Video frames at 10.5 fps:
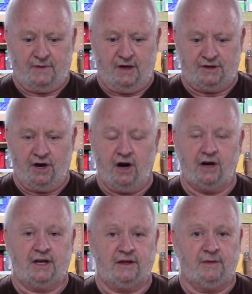It's hard
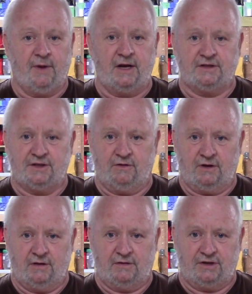to get the buttons out.
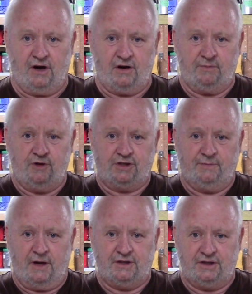It's hard to push the
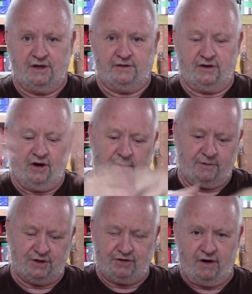buttons in at the top
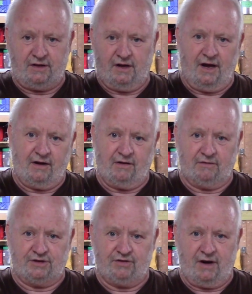to straighten the ladder
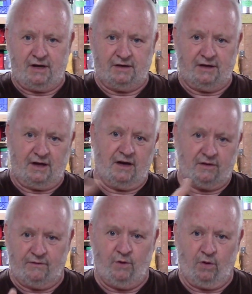out straight and to get it
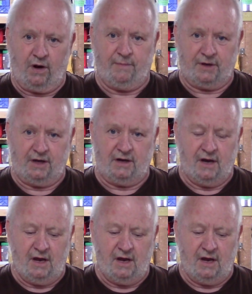to fold up again.